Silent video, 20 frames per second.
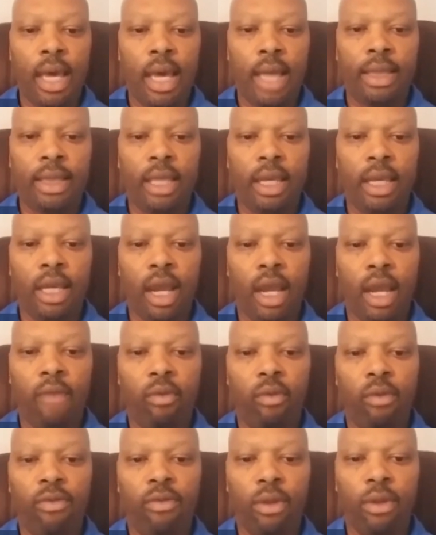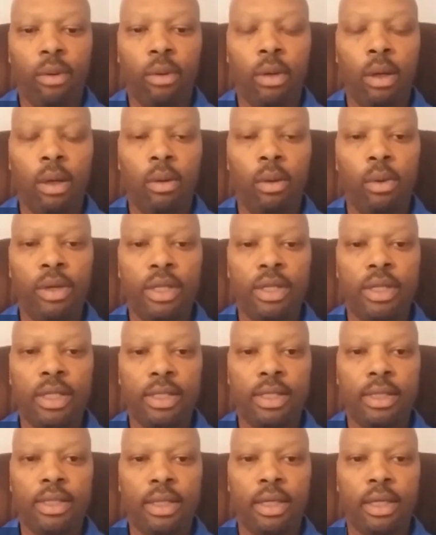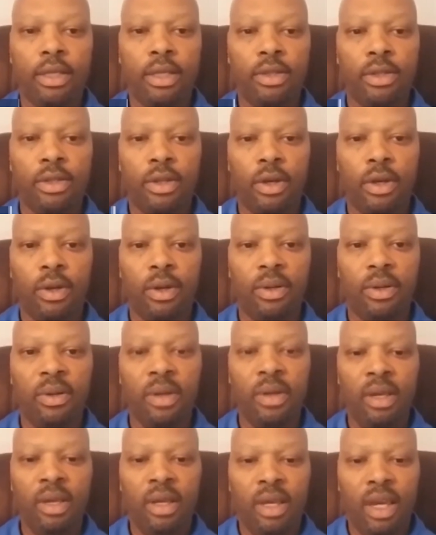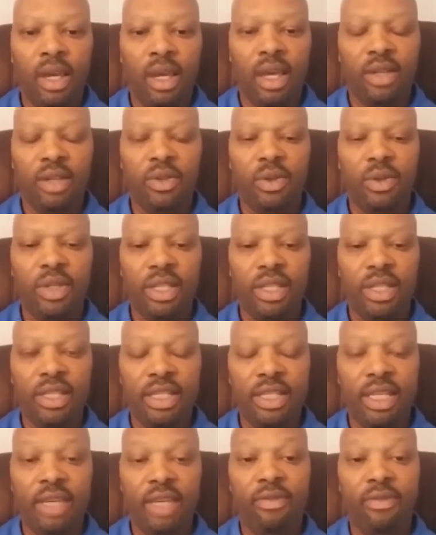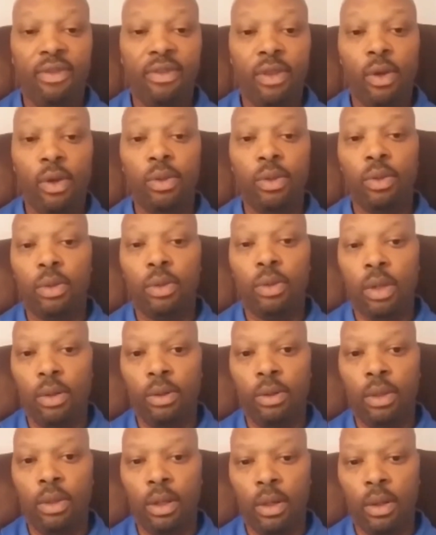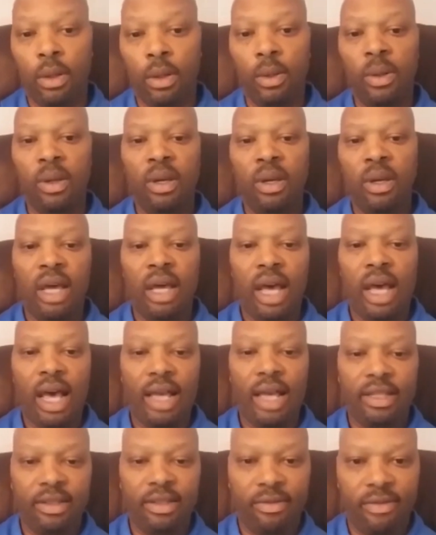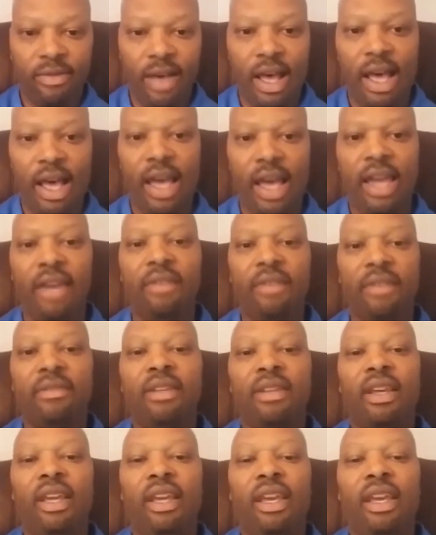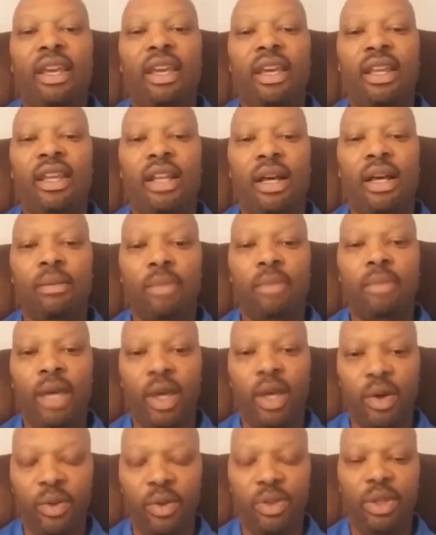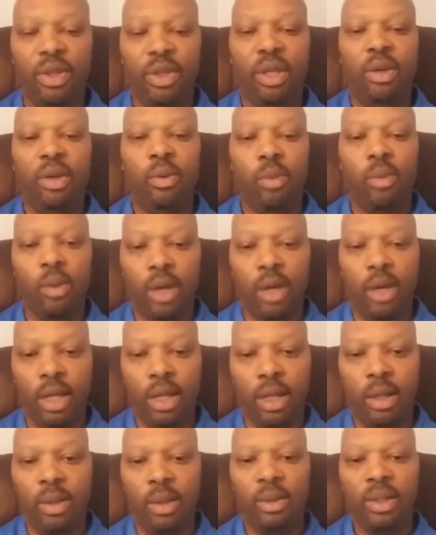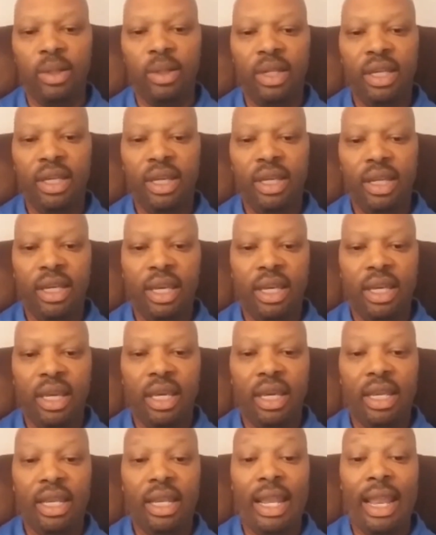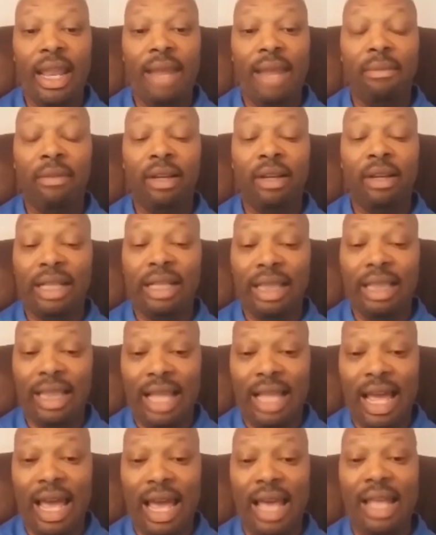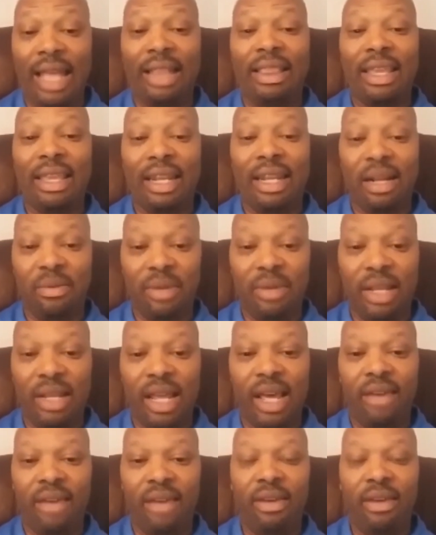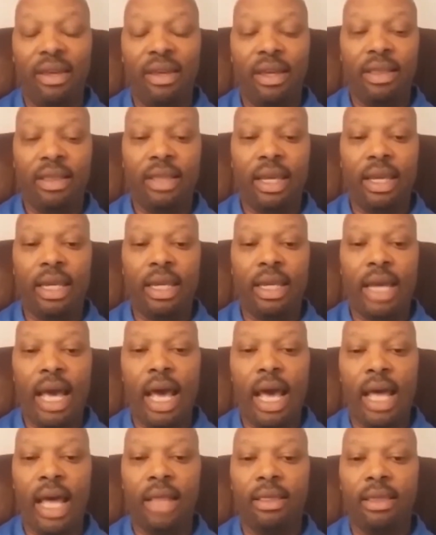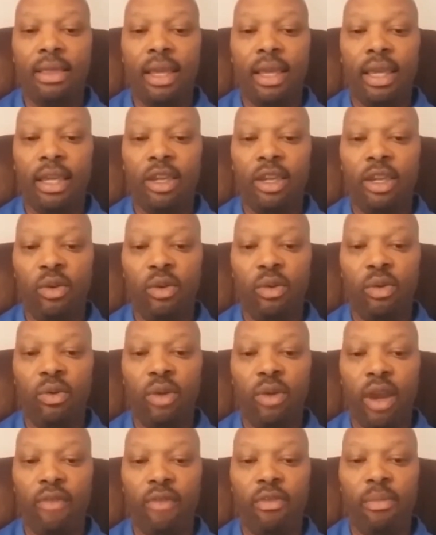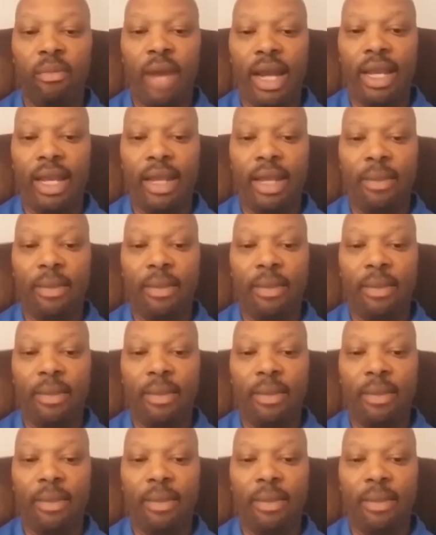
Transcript: I thank everyone for the well wishes, the concern, as you can see, for those who don't know, I survived and I'm healthy, well, and glad that I'm alive. Thank God. Thank you, everybody.